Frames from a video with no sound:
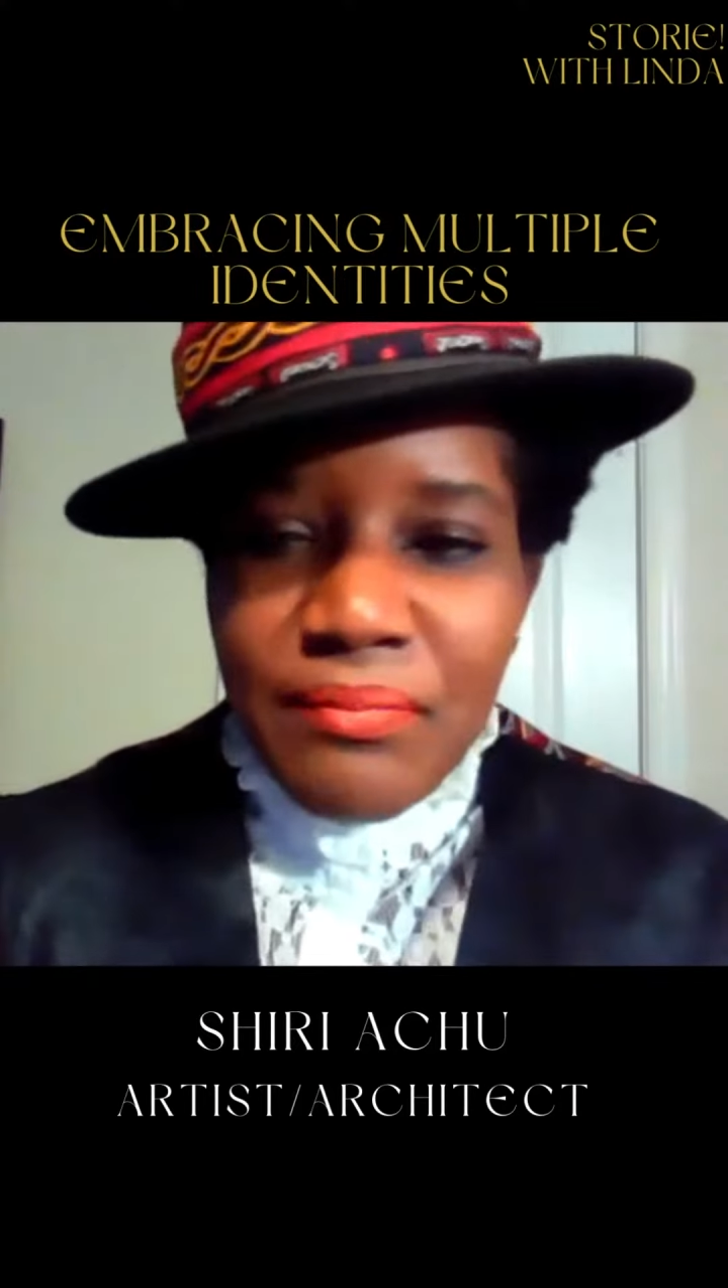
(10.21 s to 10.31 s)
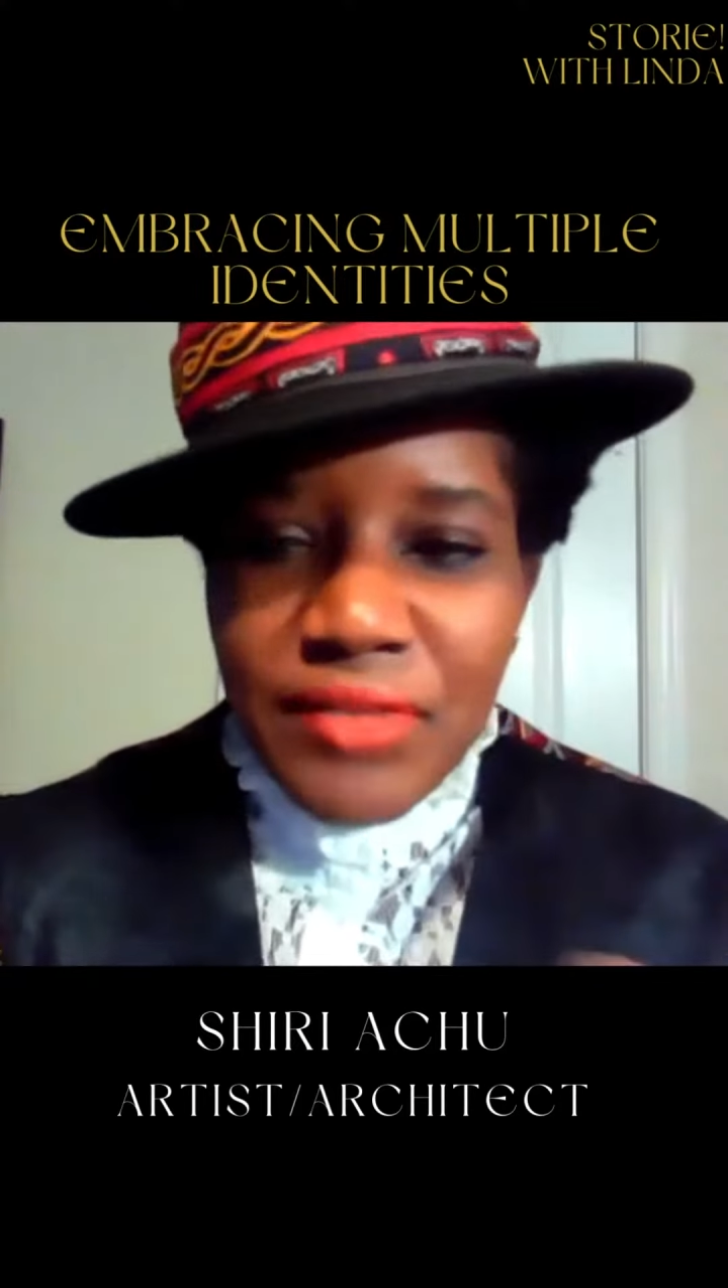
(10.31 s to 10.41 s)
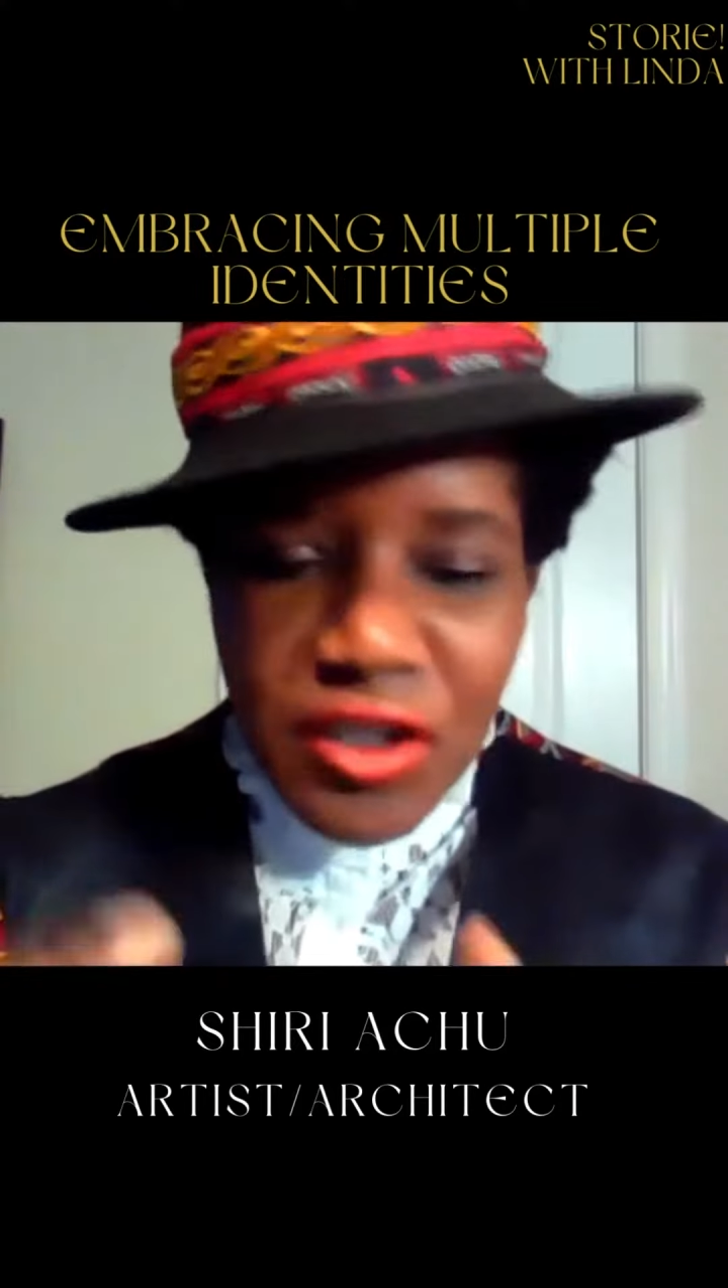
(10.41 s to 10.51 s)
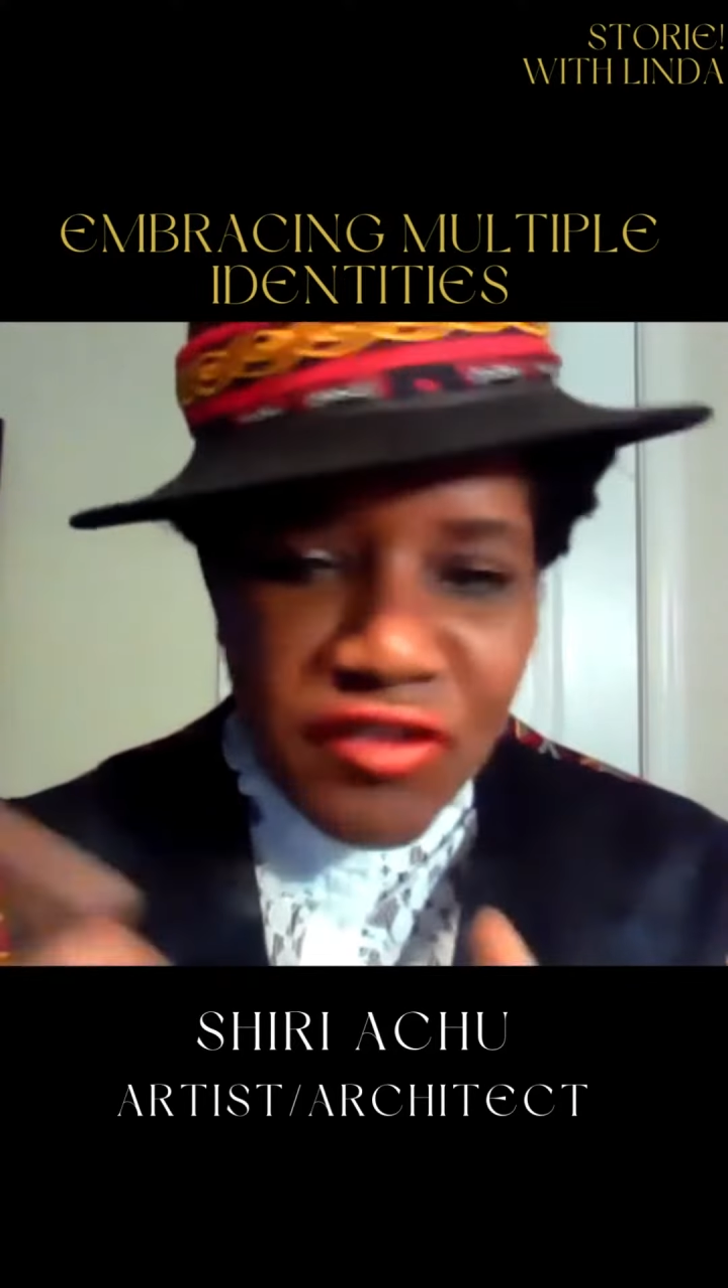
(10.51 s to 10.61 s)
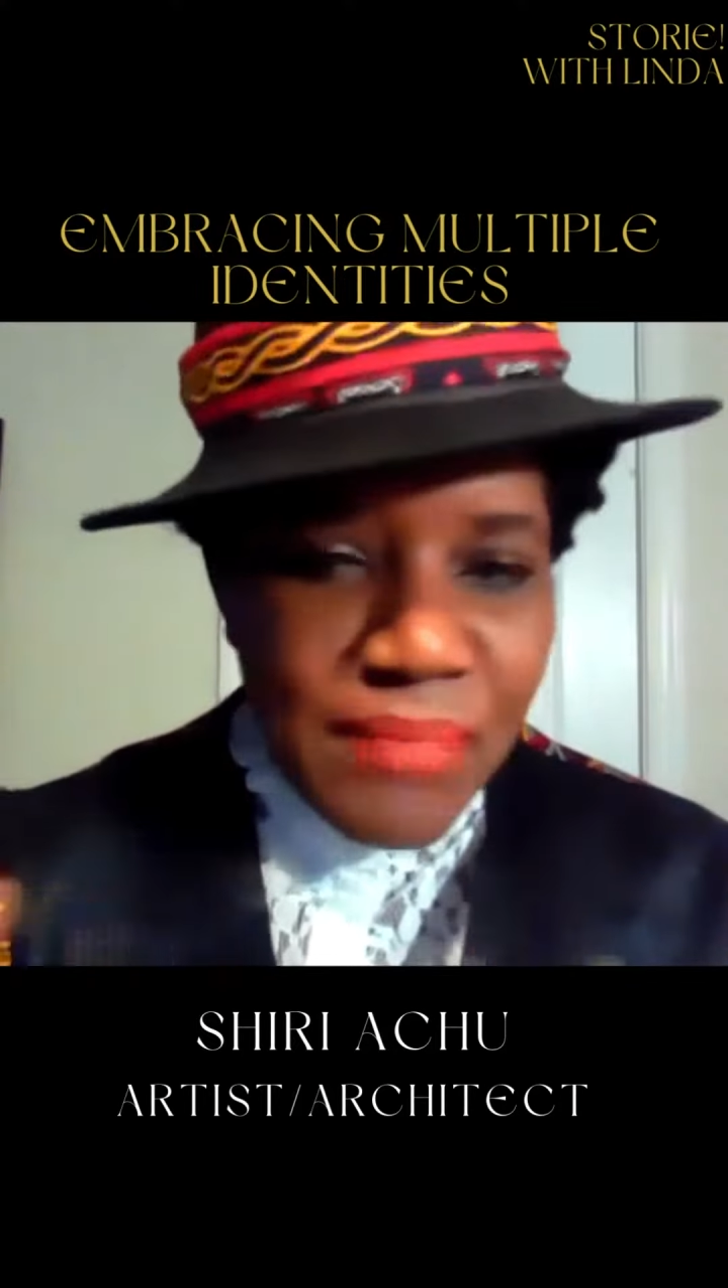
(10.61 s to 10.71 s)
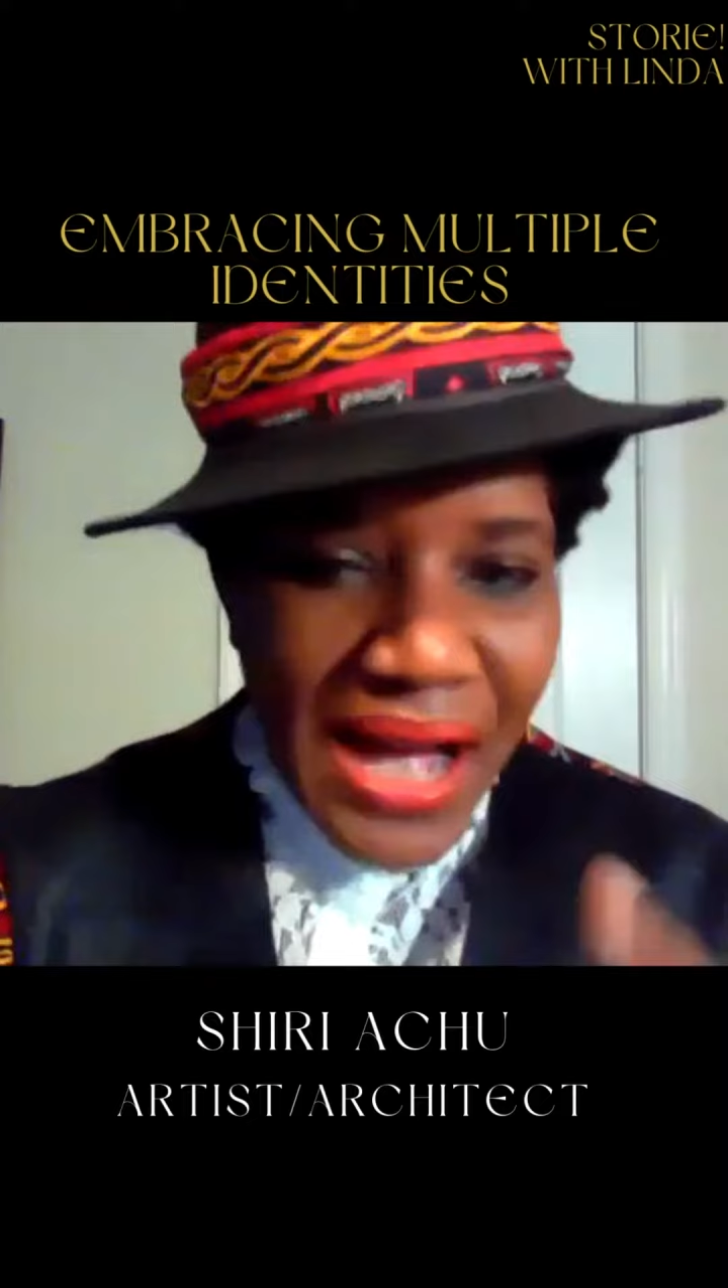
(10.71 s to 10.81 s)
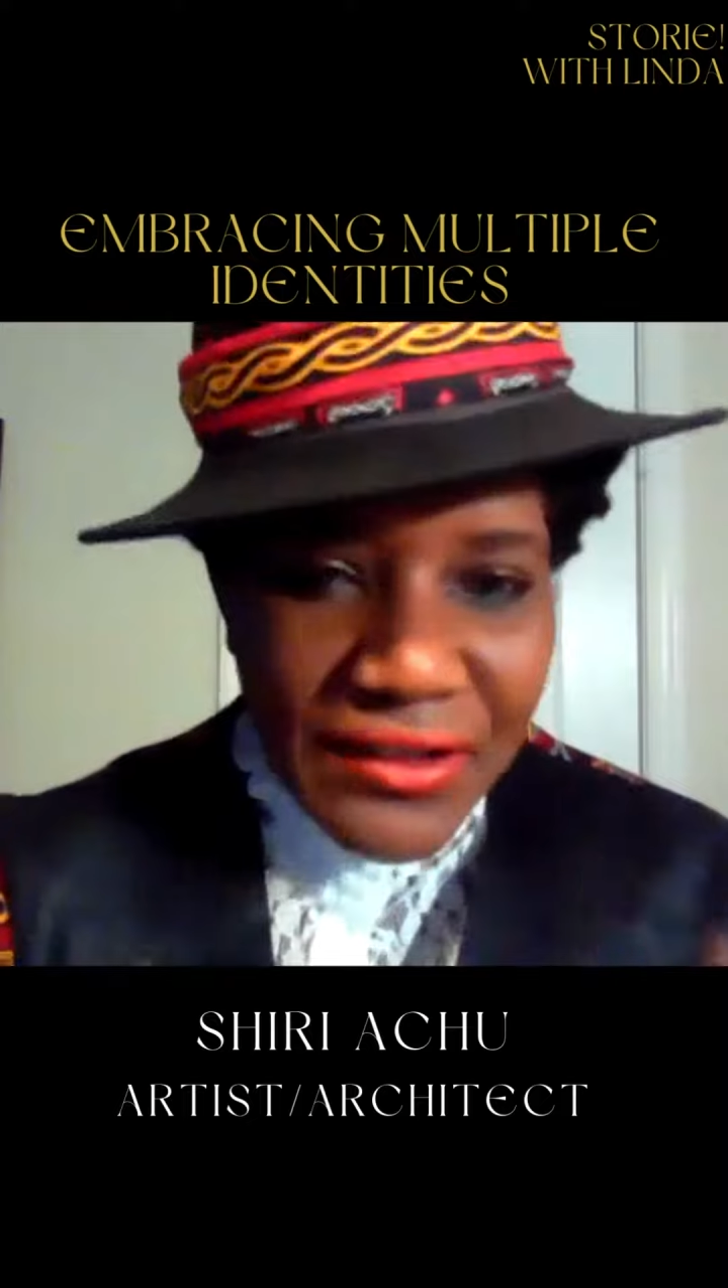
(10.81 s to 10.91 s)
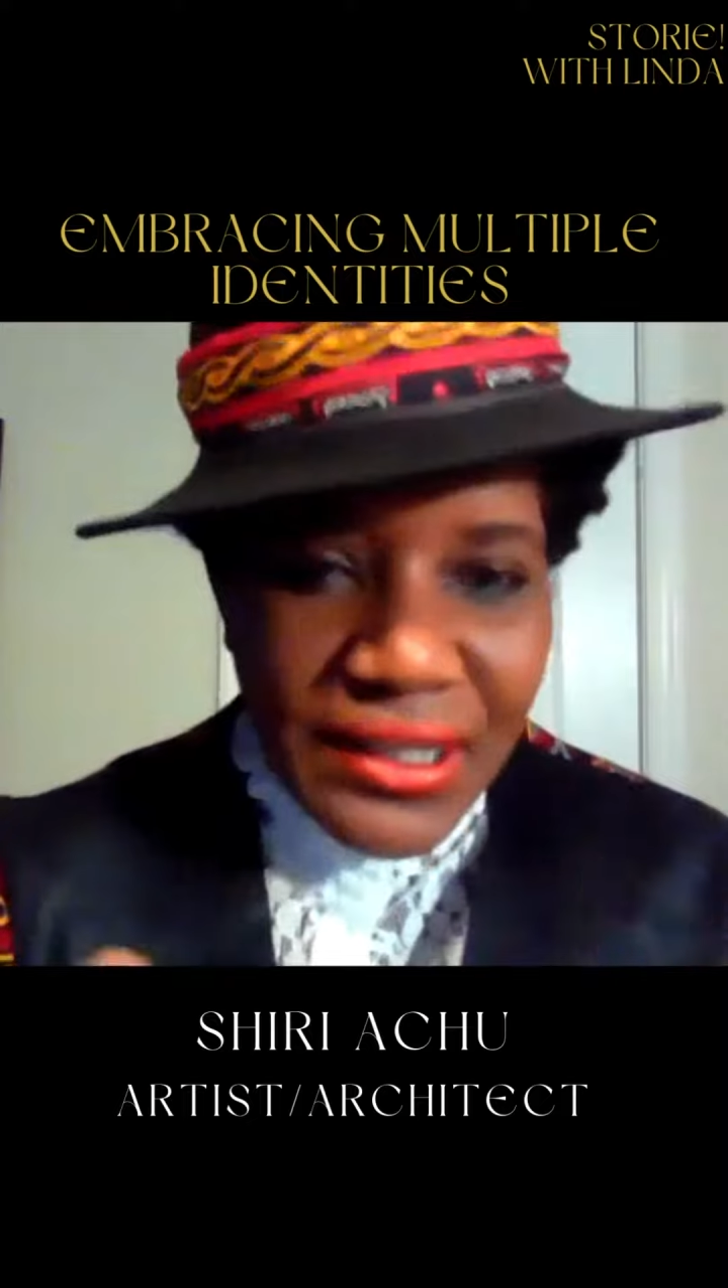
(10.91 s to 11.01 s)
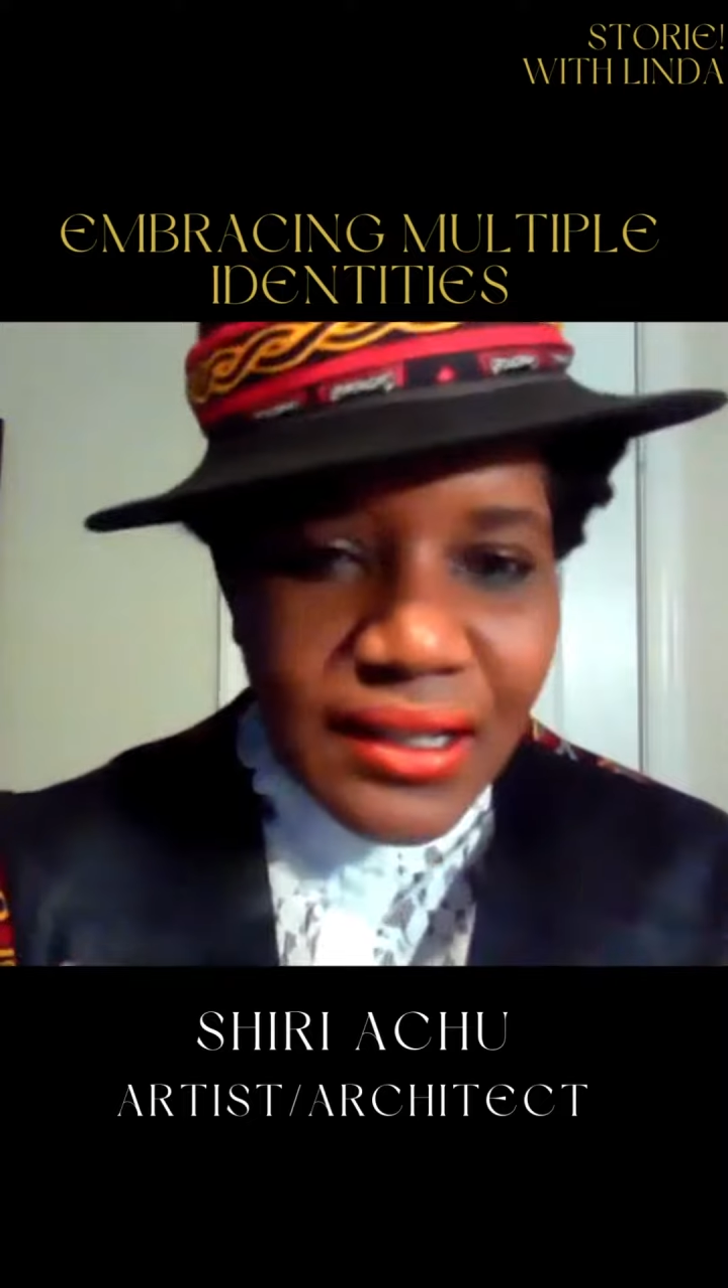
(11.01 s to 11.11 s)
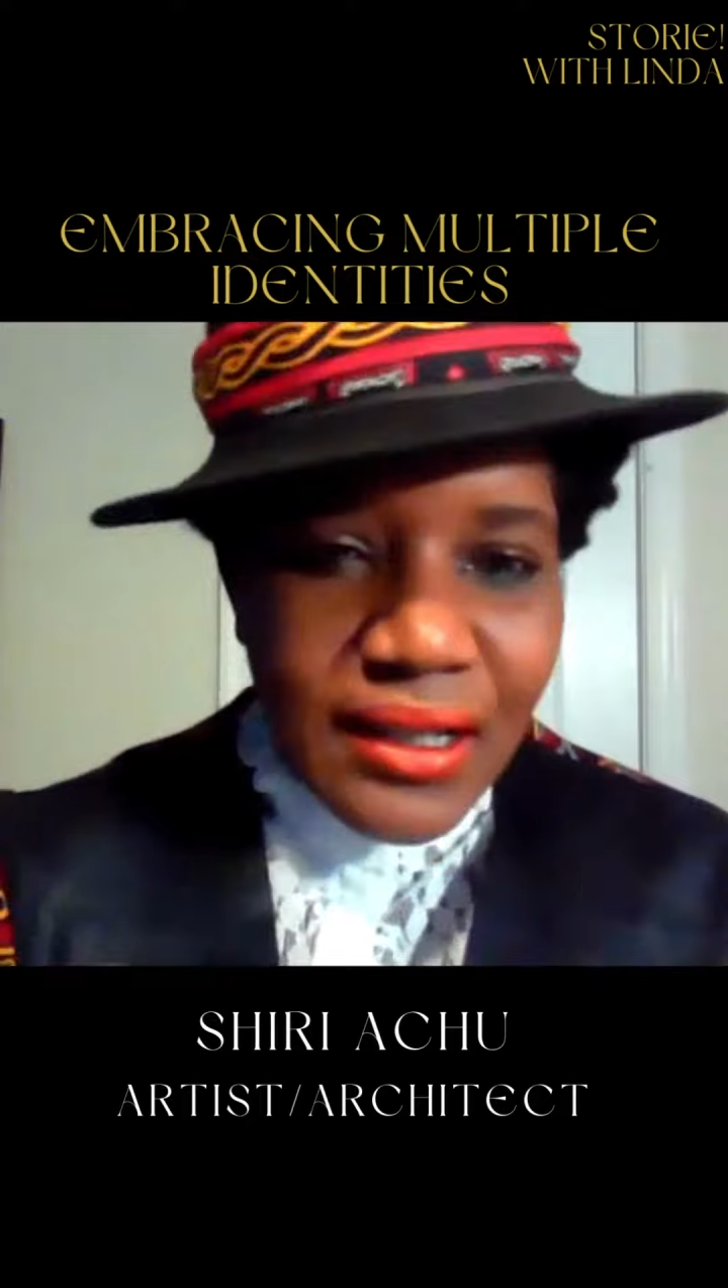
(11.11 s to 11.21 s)
sort of
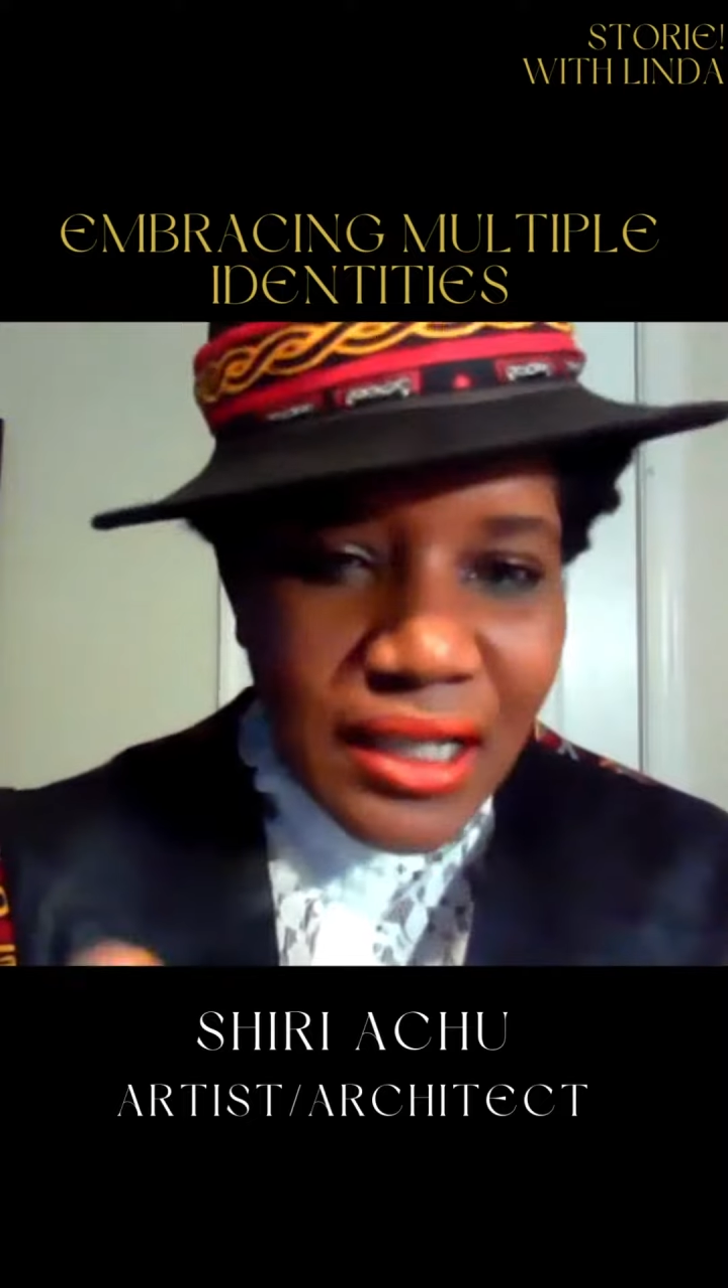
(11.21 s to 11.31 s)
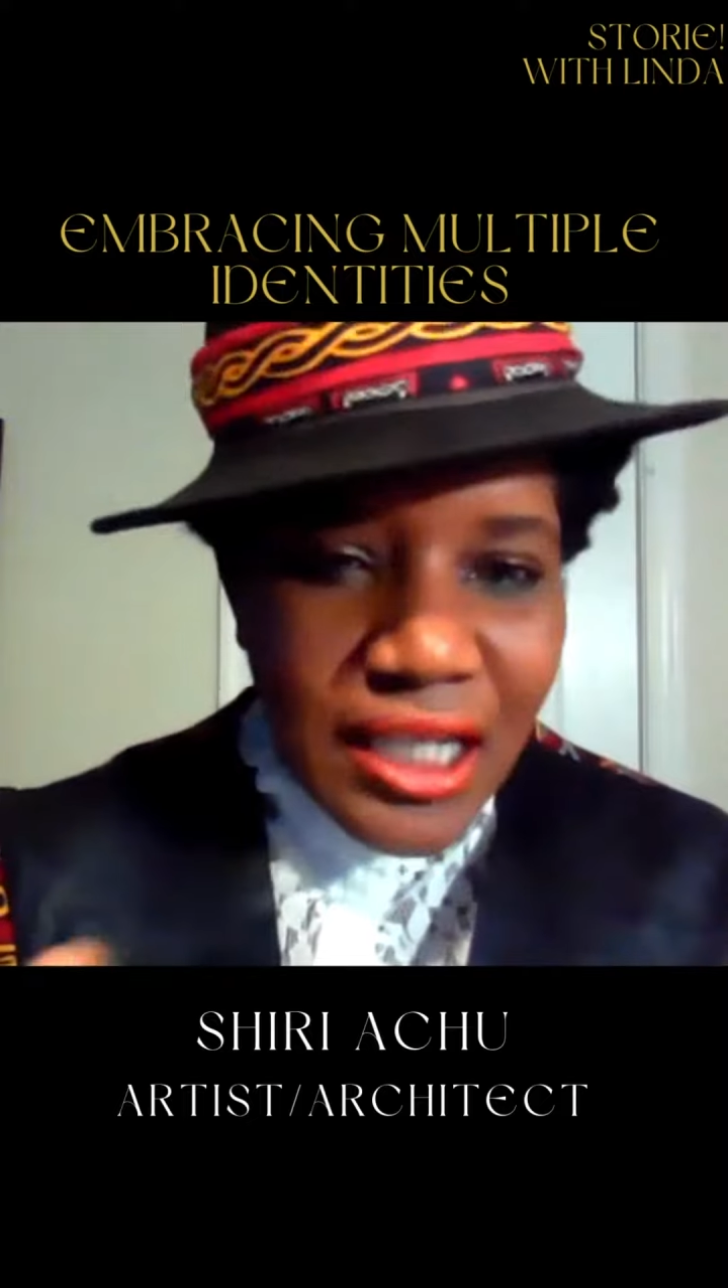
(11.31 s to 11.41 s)
marry,